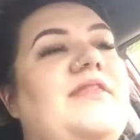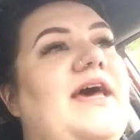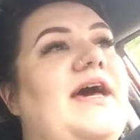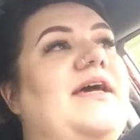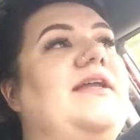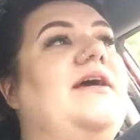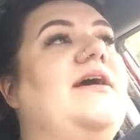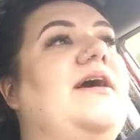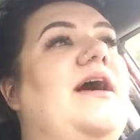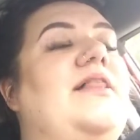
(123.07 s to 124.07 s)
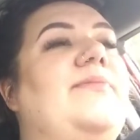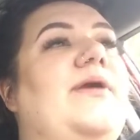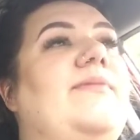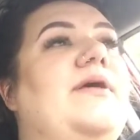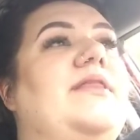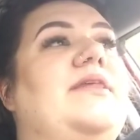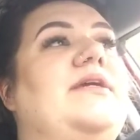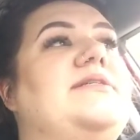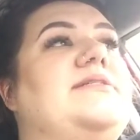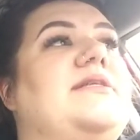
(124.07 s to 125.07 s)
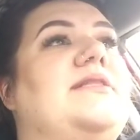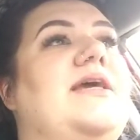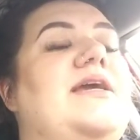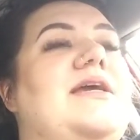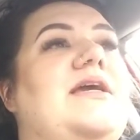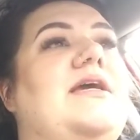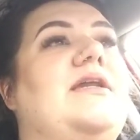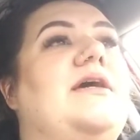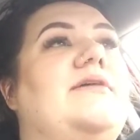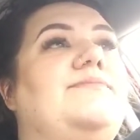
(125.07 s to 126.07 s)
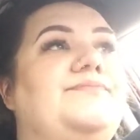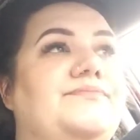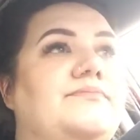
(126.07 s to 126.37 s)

that Alabama thinks that they can